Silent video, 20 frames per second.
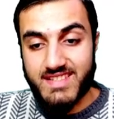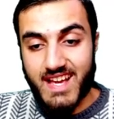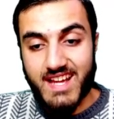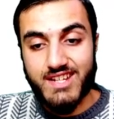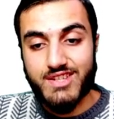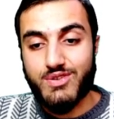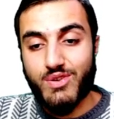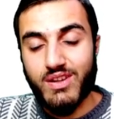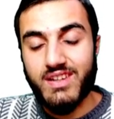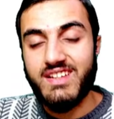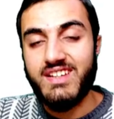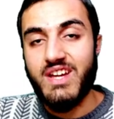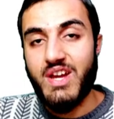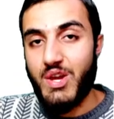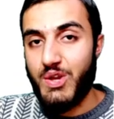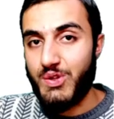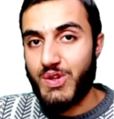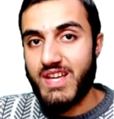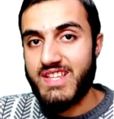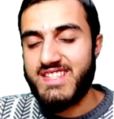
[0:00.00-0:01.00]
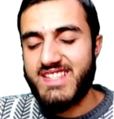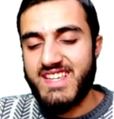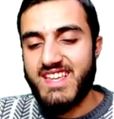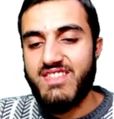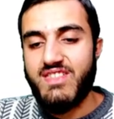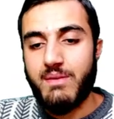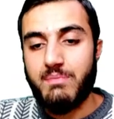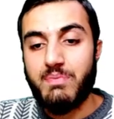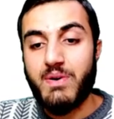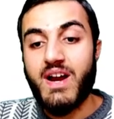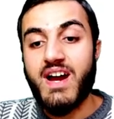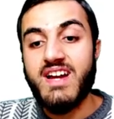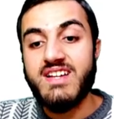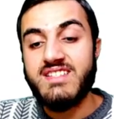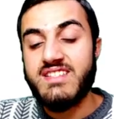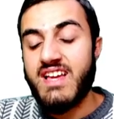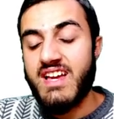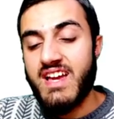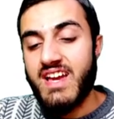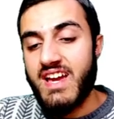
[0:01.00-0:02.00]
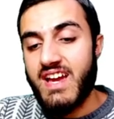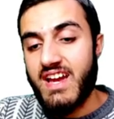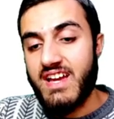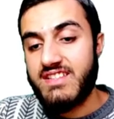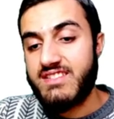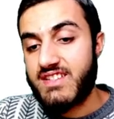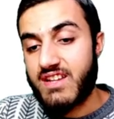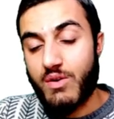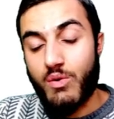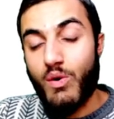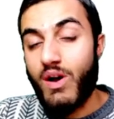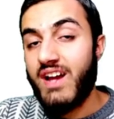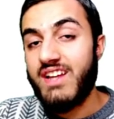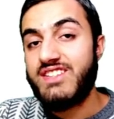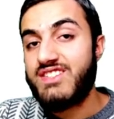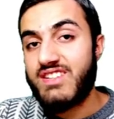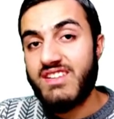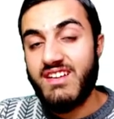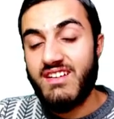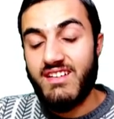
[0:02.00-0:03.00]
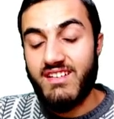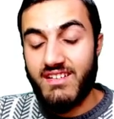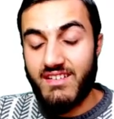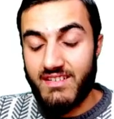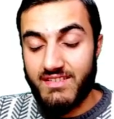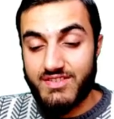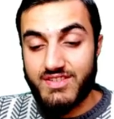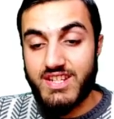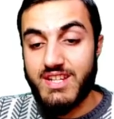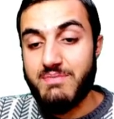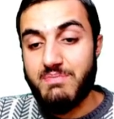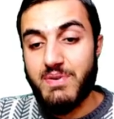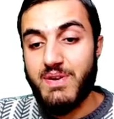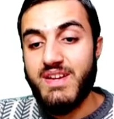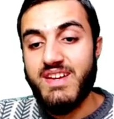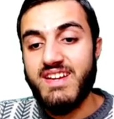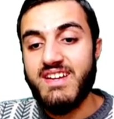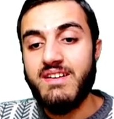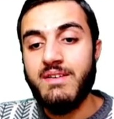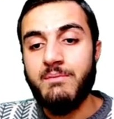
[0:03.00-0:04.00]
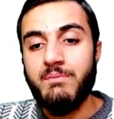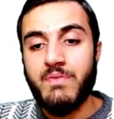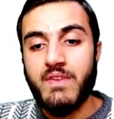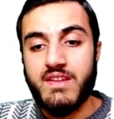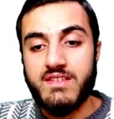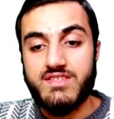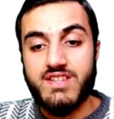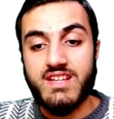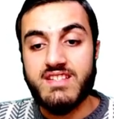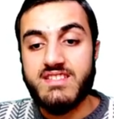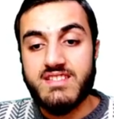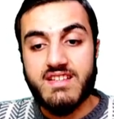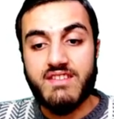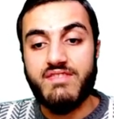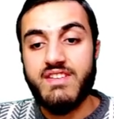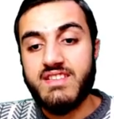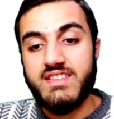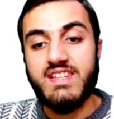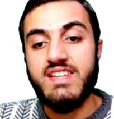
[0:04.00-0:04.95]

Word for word: It's actually, you can see the price, it's quite uh, cheap here, just